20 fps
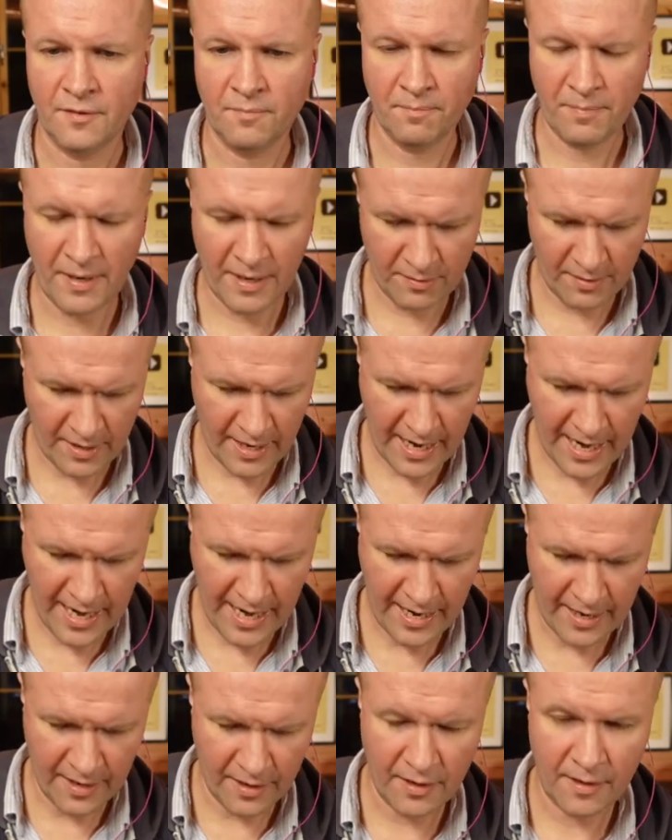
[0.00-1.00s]
about
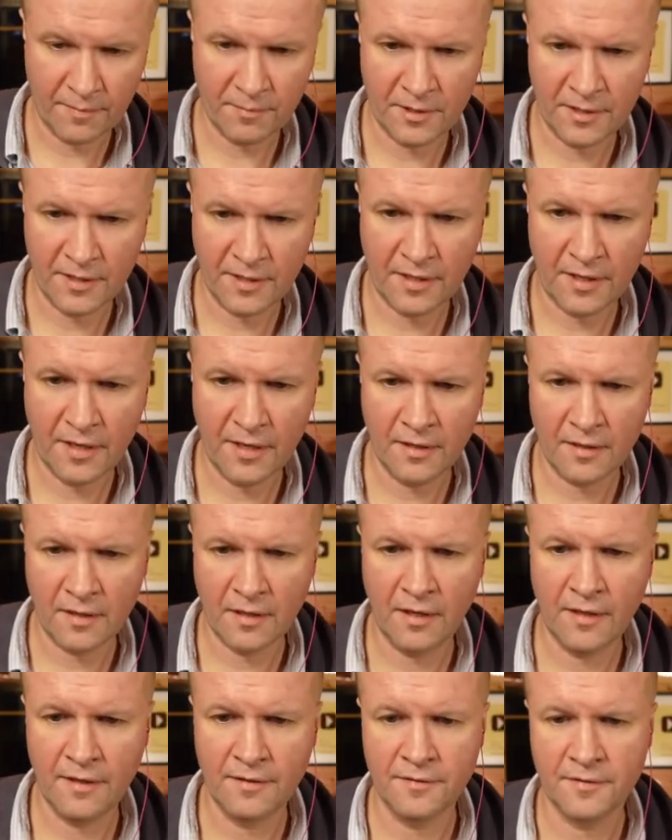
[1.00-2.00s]
here, I'm going to cut
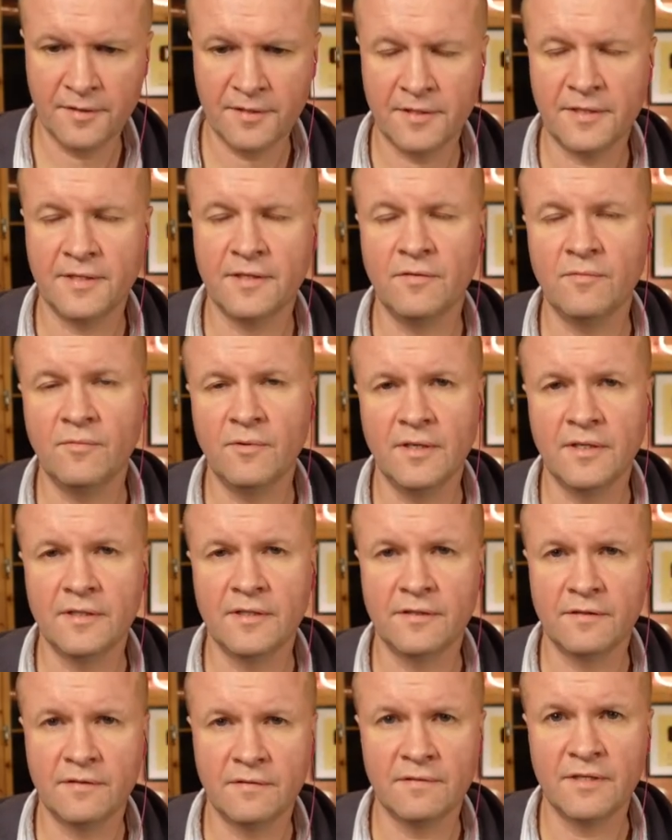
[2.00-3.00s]
close to the
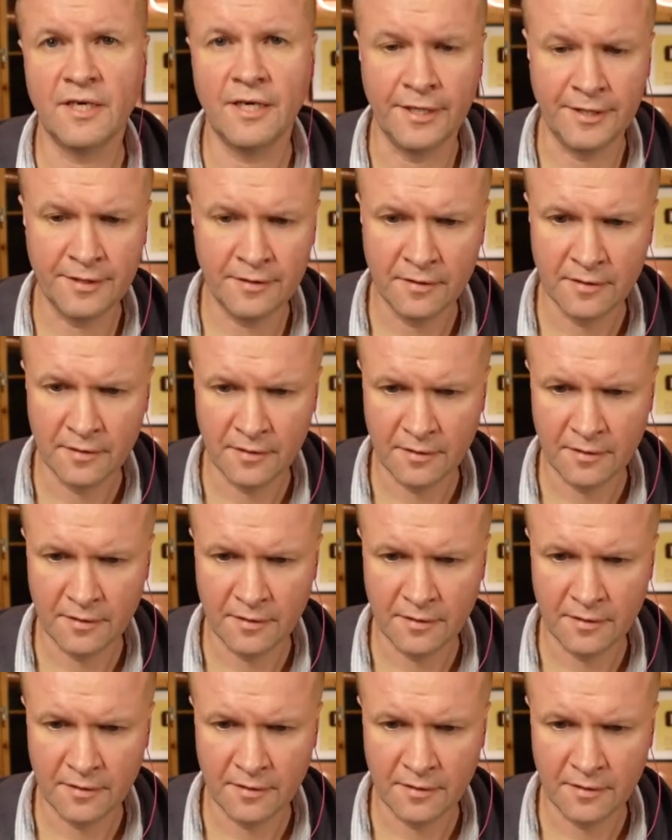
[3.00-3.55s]
word done.